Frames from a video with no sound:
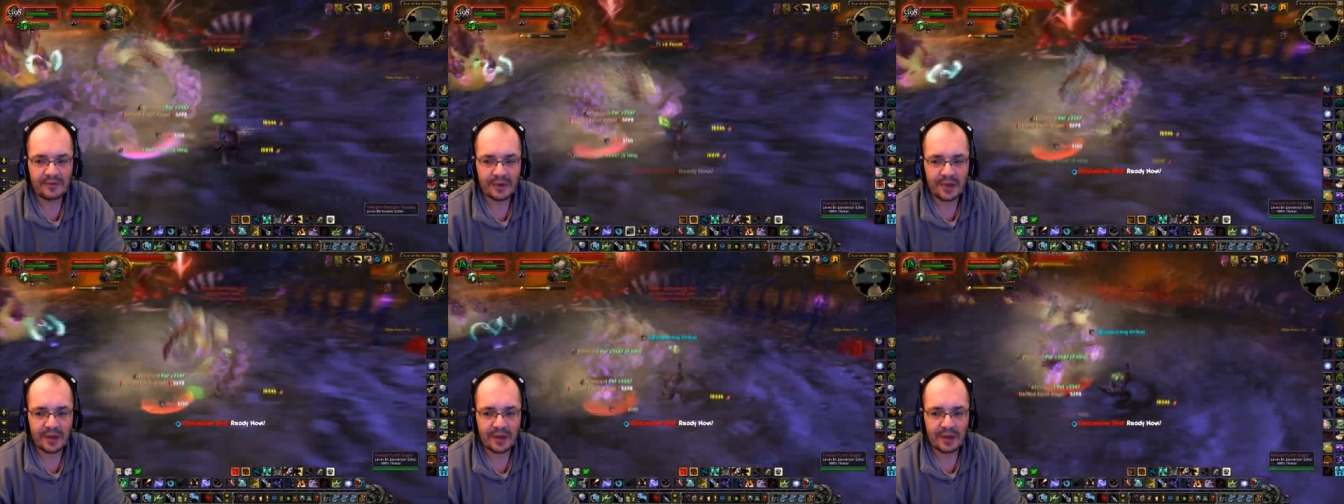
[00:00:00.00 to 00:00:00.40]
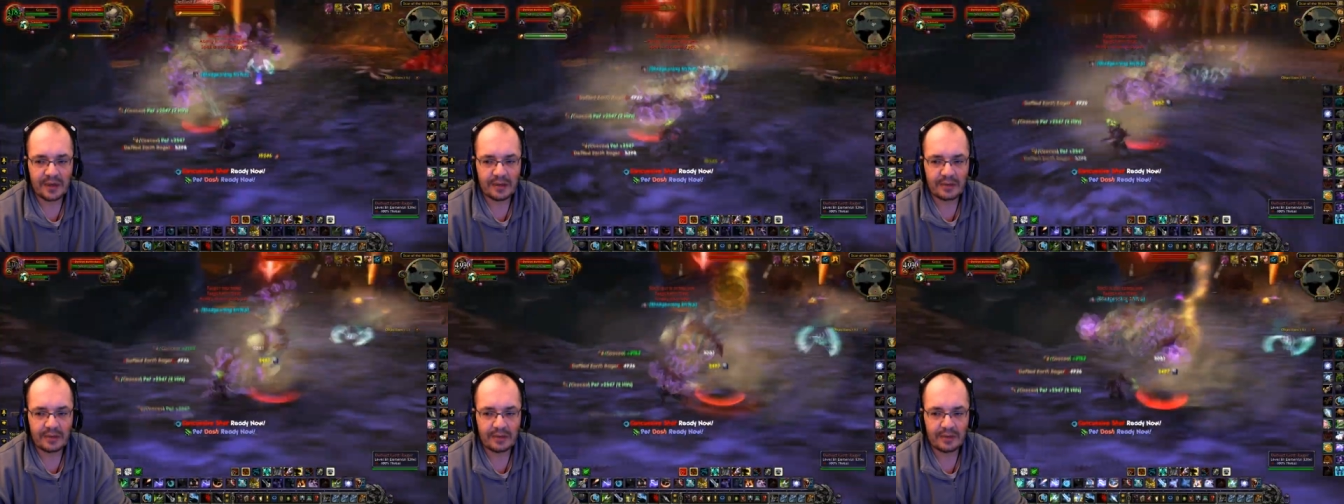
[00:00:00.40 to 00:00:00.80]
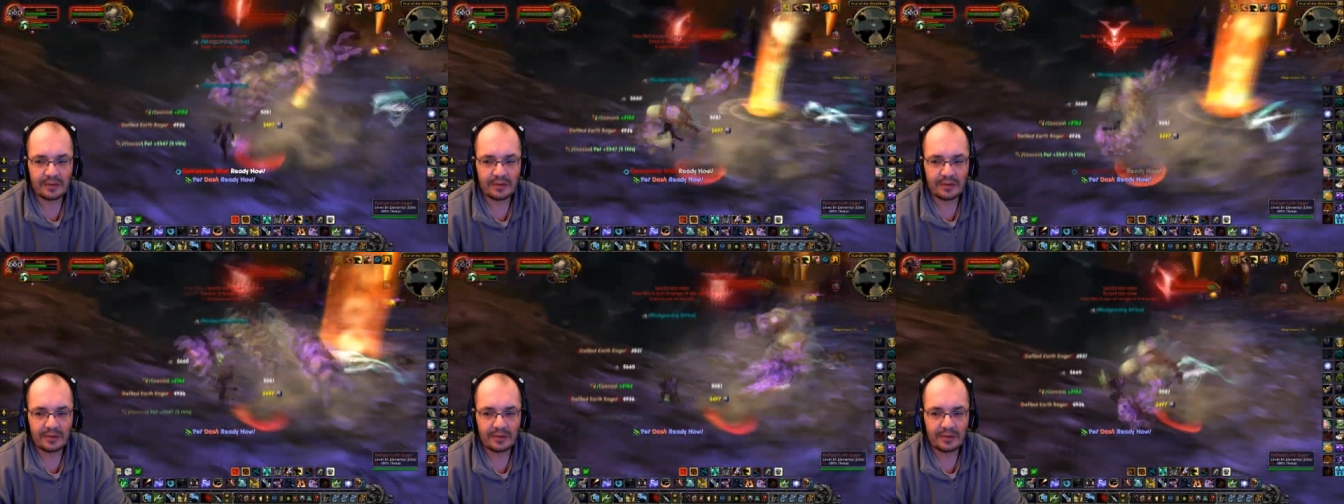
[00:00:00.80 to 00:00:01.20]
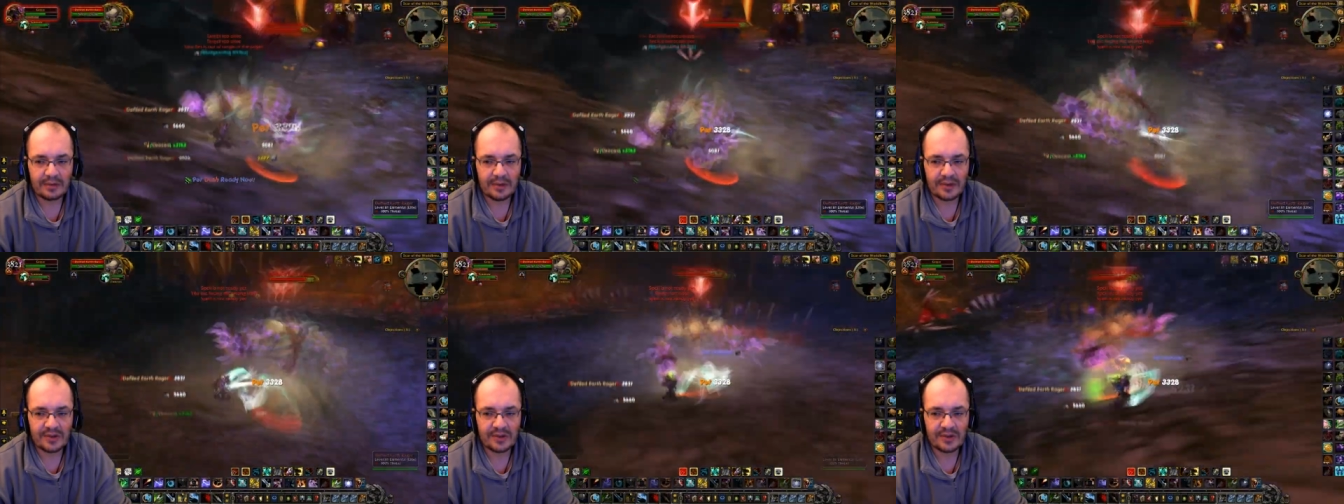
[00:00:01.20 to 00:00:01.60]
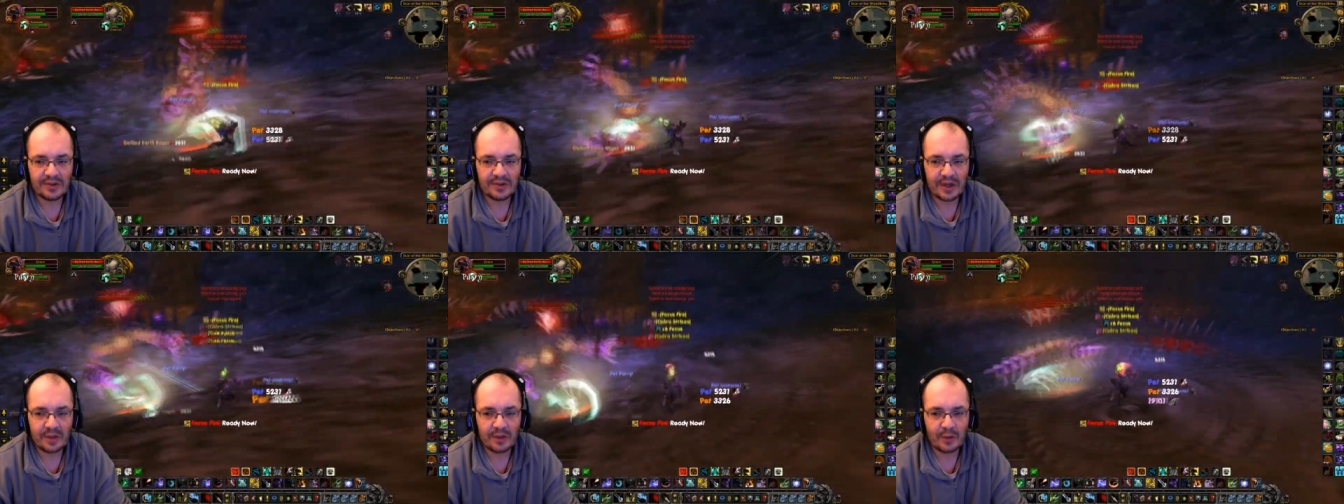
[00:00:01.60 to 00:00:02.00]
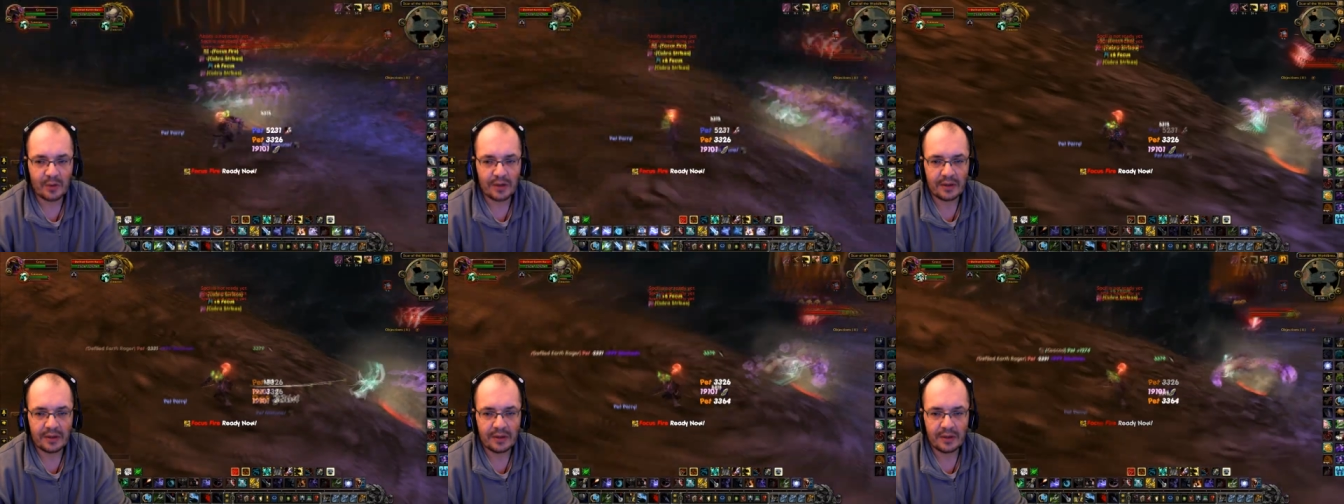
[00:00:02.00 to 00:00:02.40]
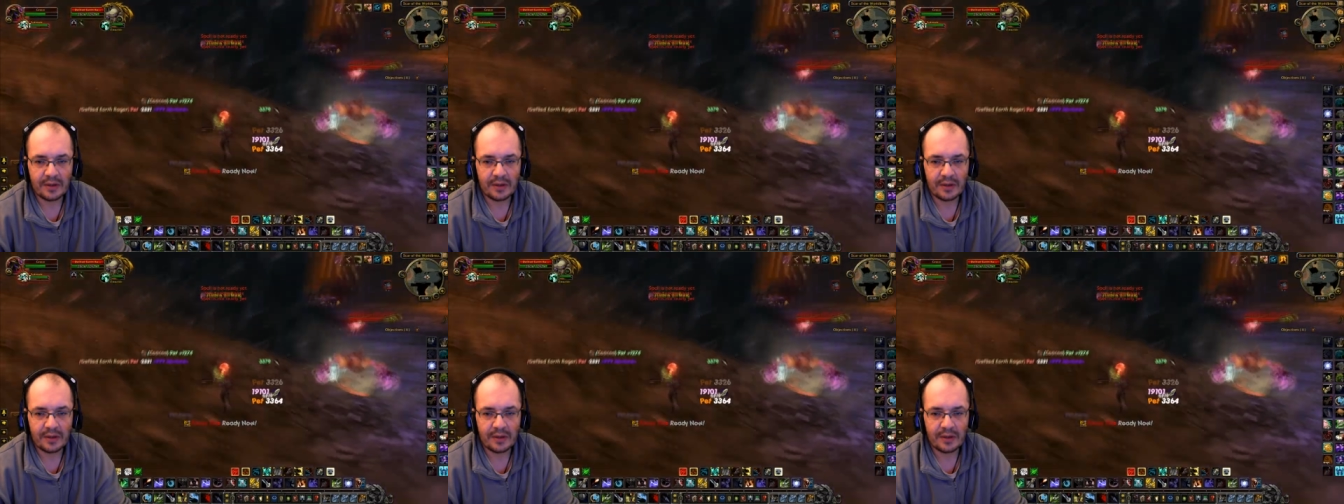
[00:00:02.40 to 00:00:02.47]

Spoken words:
one and the second one.